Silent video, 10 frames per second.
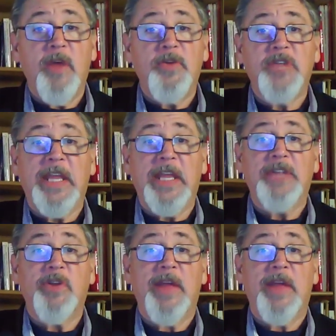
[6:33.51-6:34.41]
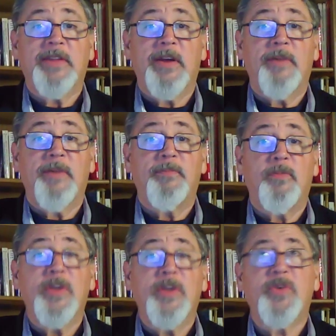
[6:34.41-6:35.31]
There's a link to like the
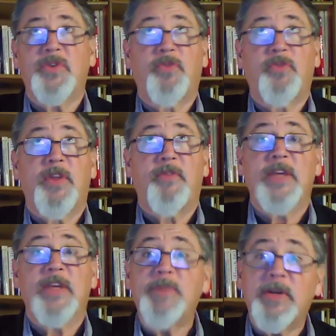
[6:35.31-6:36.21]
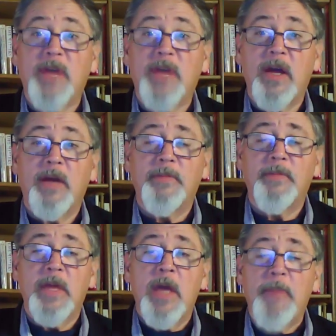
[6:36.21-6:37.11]
resources for the Facebook
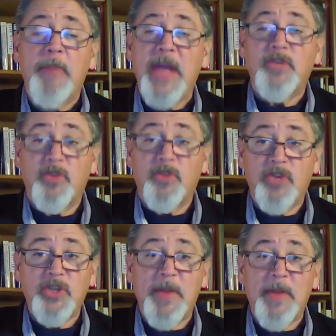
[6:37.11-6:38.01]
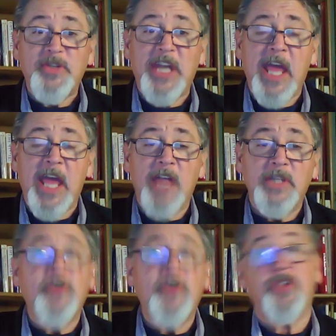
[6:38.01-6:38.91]
page for Treasure Map
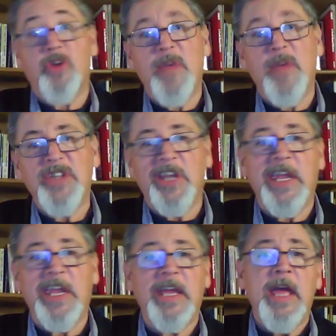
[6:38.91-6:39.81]
Genealogy, and there's a donation link.